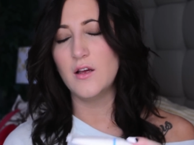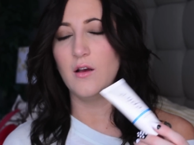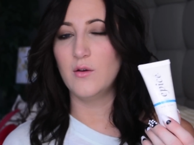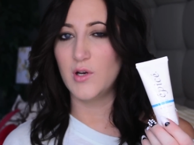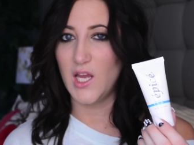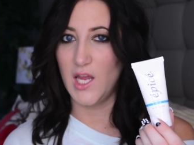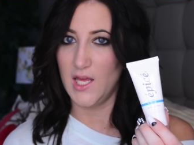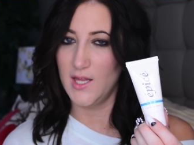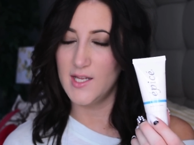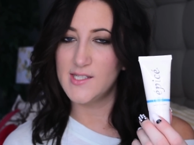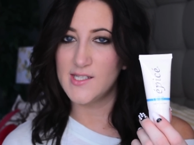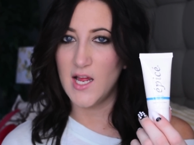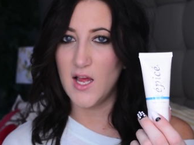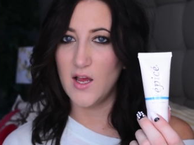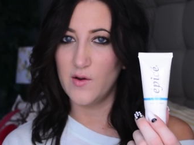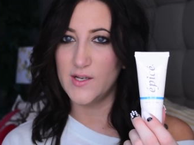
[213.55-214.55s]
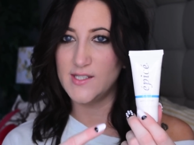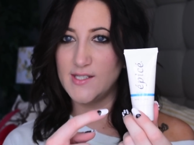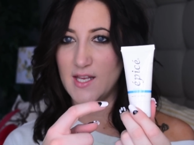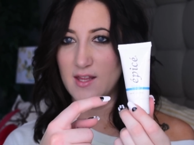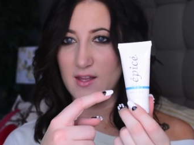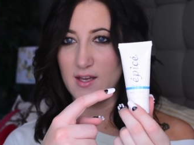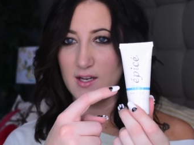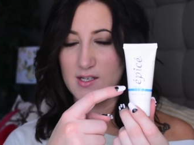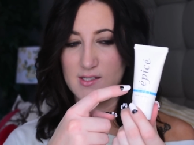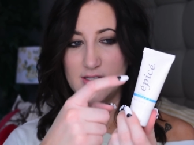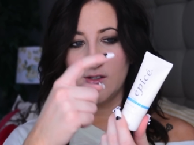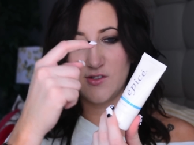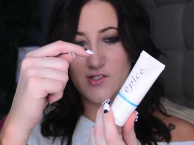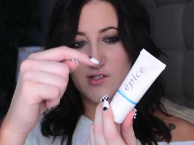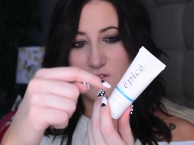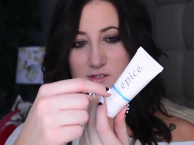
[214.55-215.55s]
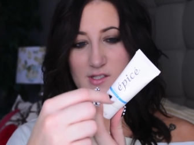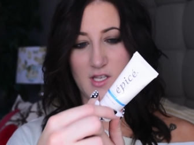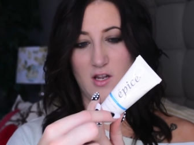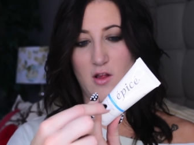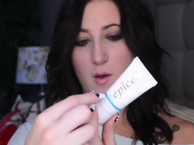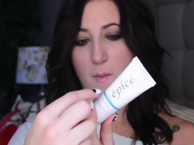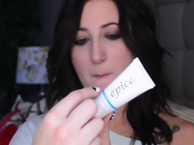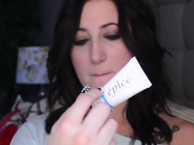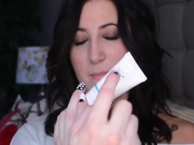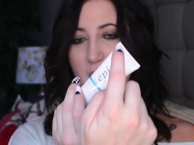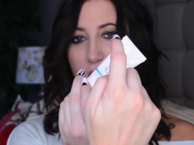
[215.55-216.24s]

Okay, that's not how I say that because there's those little